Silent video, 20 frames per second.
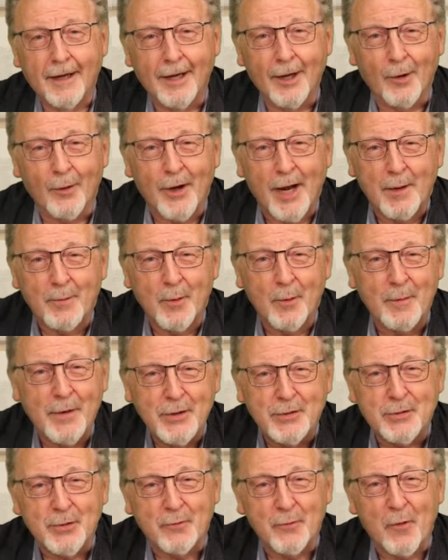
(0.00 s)
Hello, neighbor.
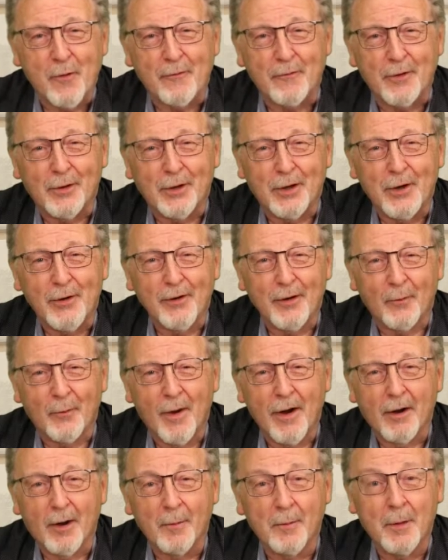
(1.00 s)
Beechard Moorefield here,
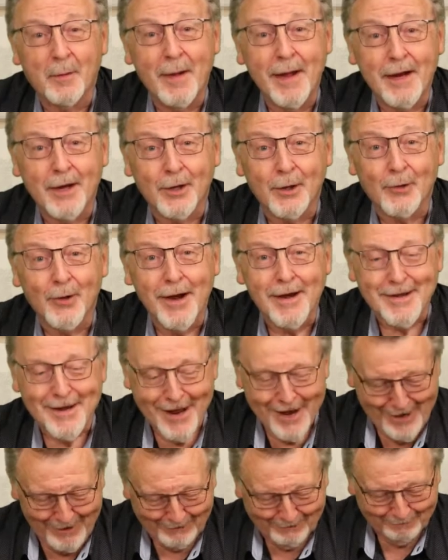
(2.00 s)
and welcome to Make It a Great
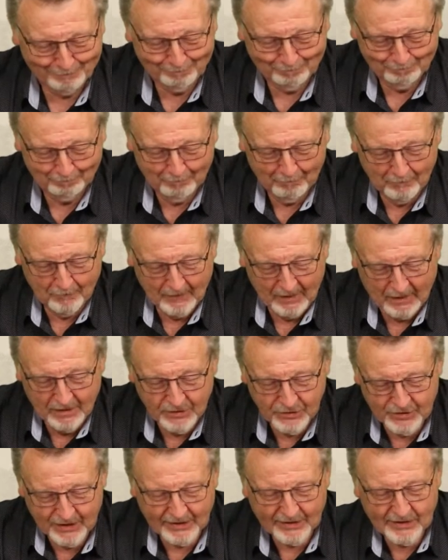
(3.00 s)
Day.
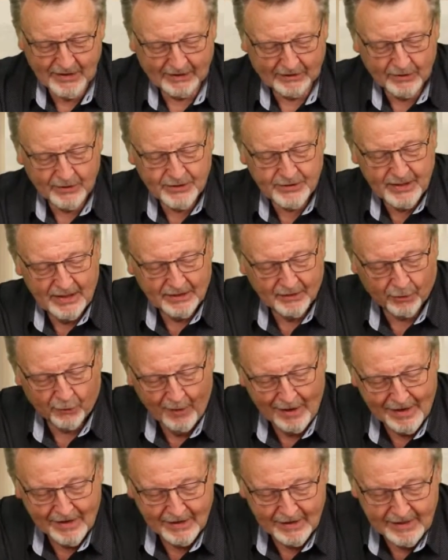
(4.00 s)
Zig Ziglar said,
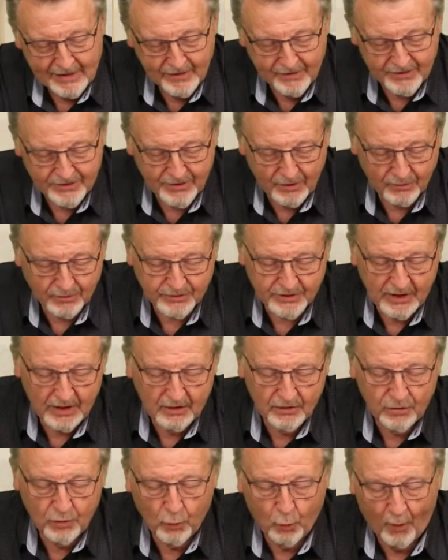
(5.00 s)
Great leaders don't
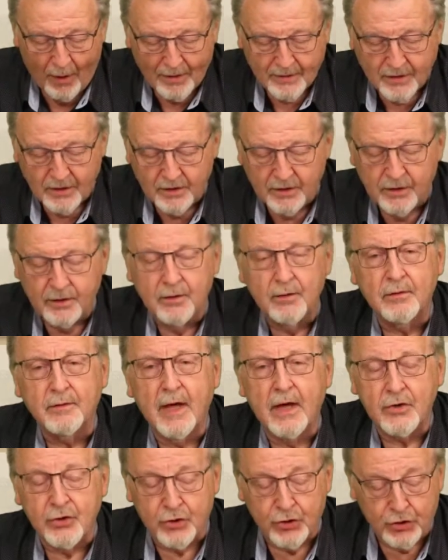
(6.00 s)
tell you what to do,
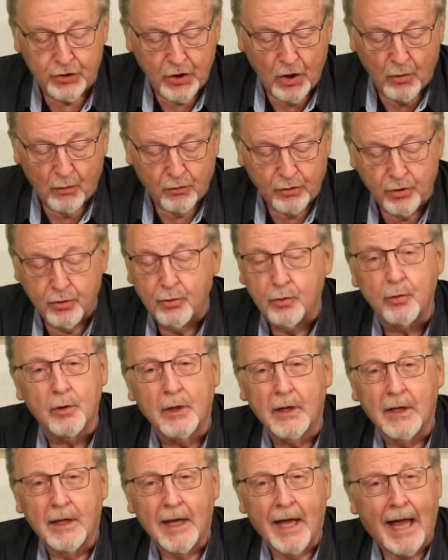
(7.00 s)
they show
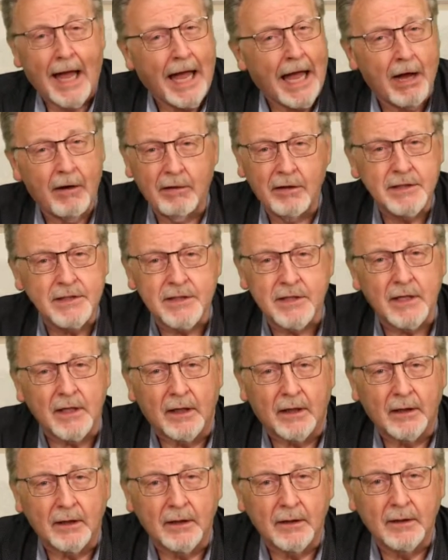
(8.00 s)
you how it's
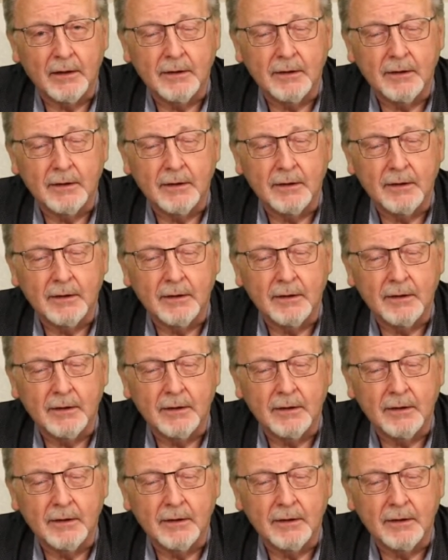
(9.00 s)
done.